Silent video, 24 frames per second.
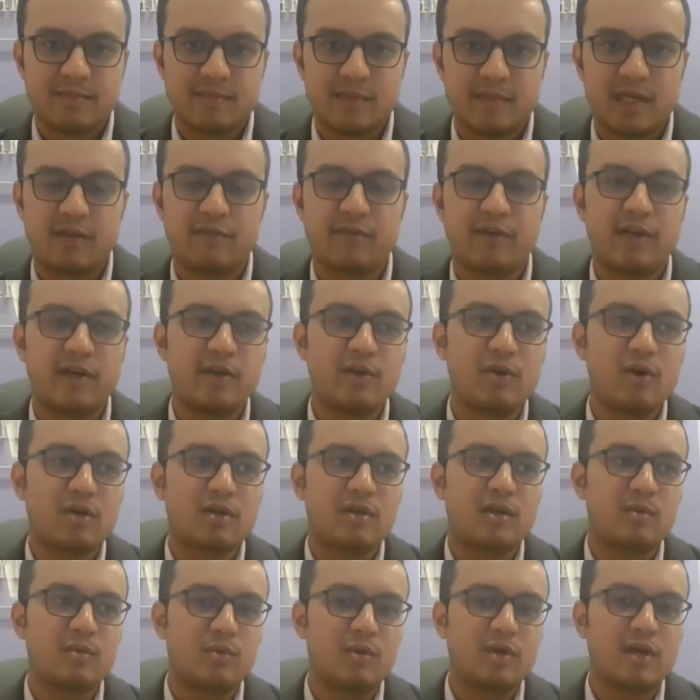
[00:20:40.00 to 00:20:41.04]
And if any
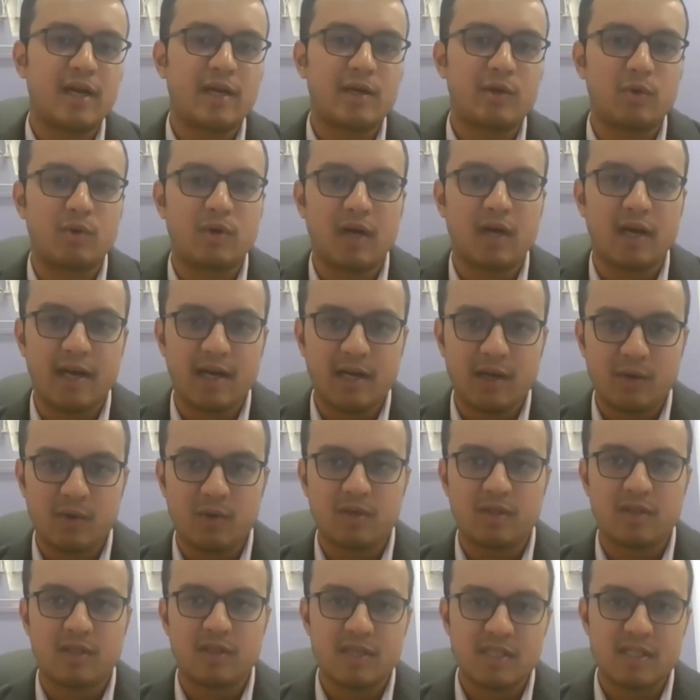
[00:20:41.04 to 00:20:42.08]
doctor would like to connect
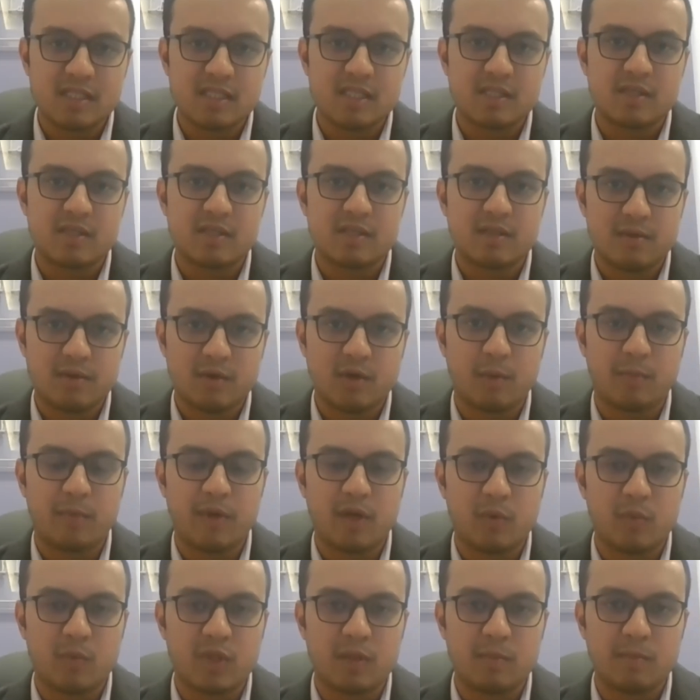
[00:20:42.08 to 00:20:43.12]
on this
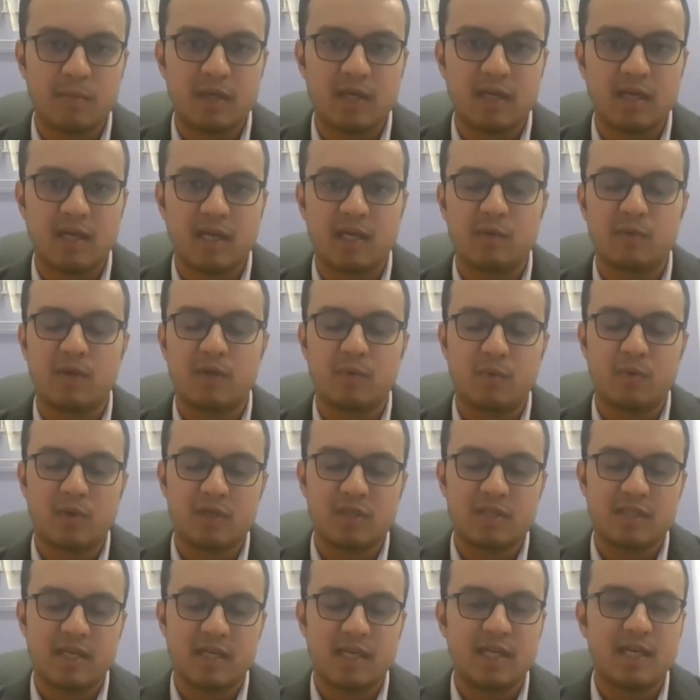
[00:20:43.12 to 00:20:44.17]
topic with me, anyone
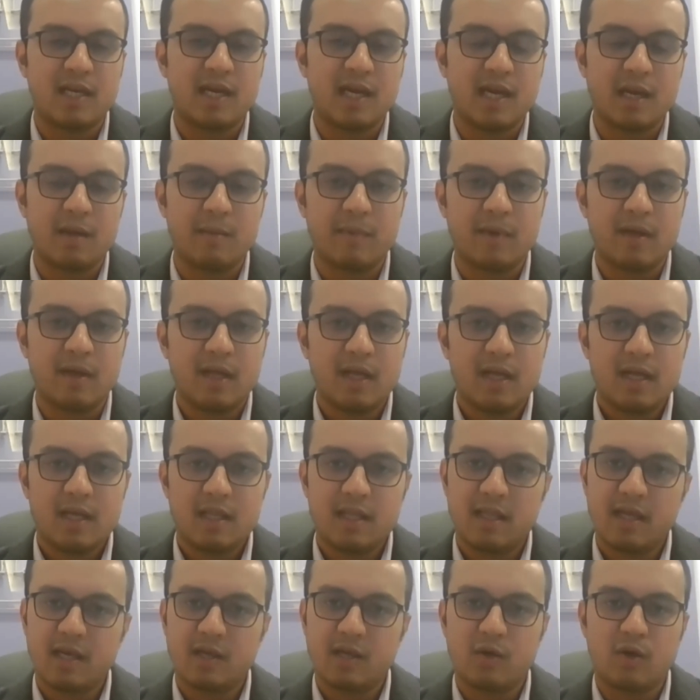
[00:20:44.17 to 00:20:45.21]
wants any help,
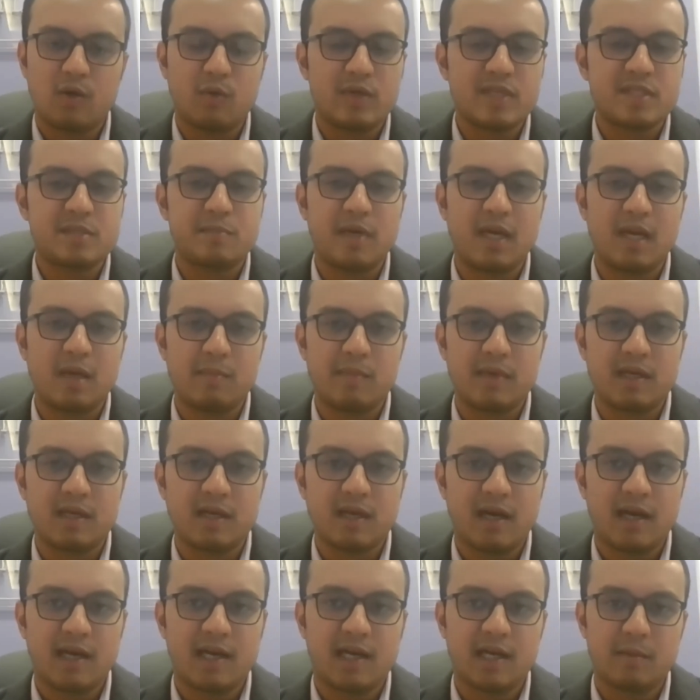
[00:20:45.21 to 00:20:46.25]
they can always mail me.
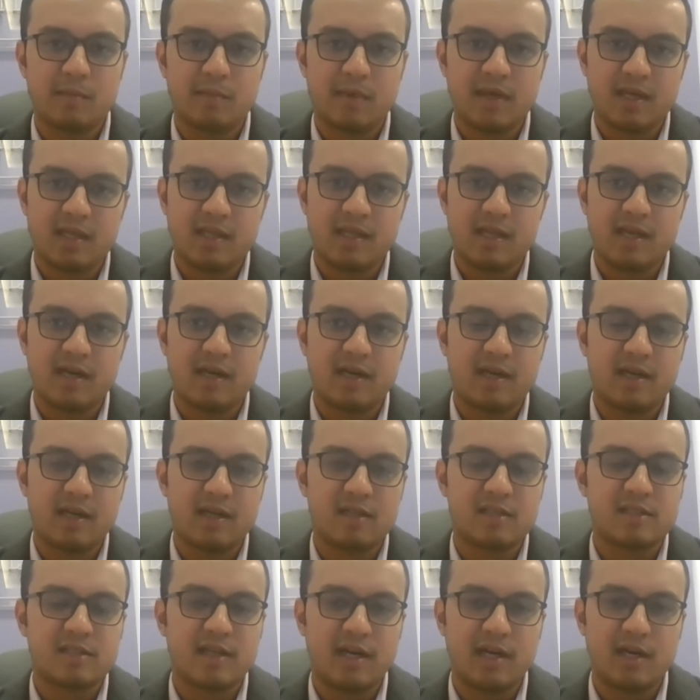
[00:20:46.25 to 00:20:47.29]
I can make their entire
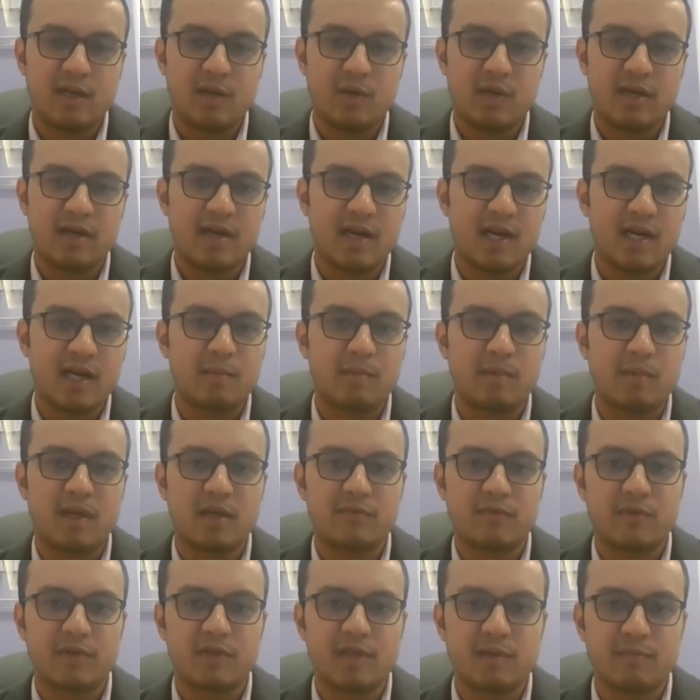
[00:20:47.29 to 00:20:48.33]
schedule and diet plan
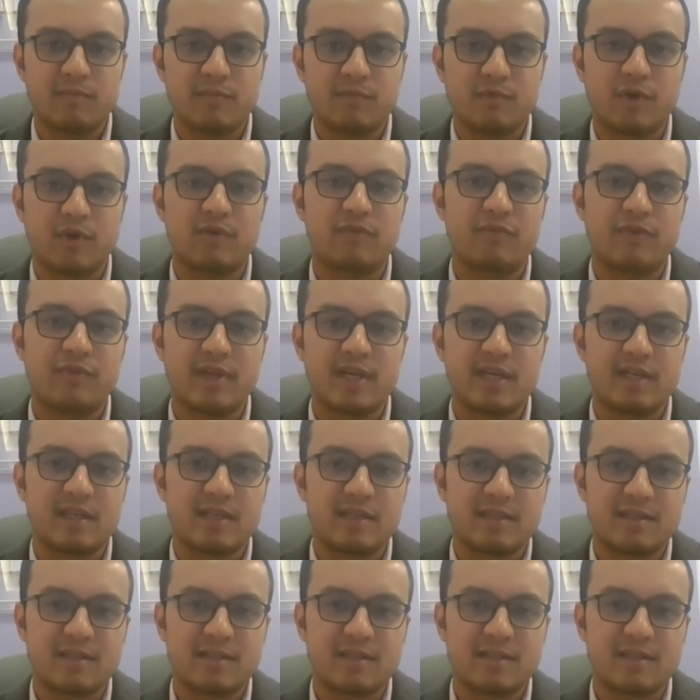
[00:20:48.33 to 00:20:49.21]
for them for free.